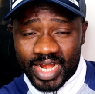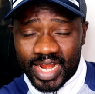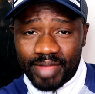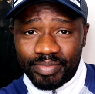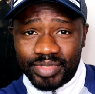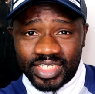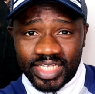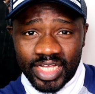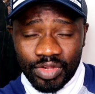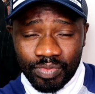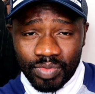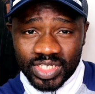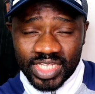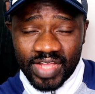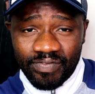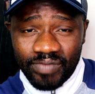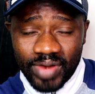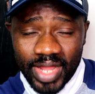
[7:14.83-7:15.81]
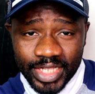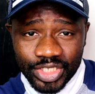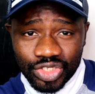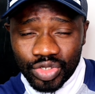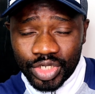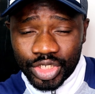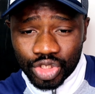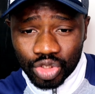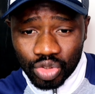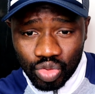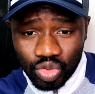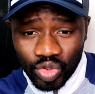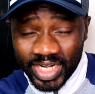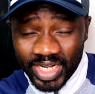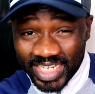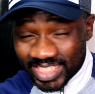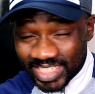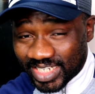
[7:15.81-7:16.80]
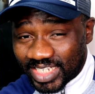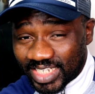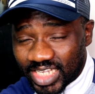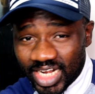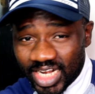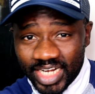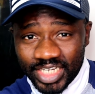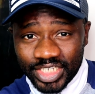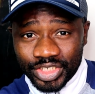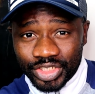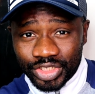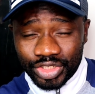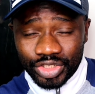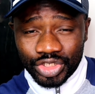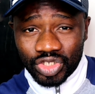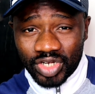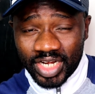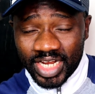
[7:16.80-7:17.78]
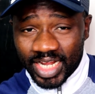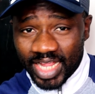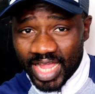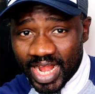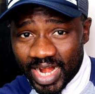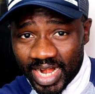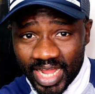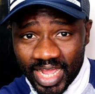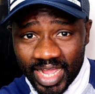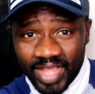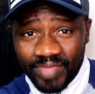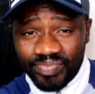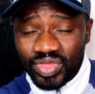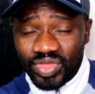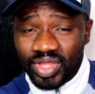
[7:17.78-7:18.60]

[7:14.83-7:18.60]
That means that you must apply to a school, a designated learning institution in Canada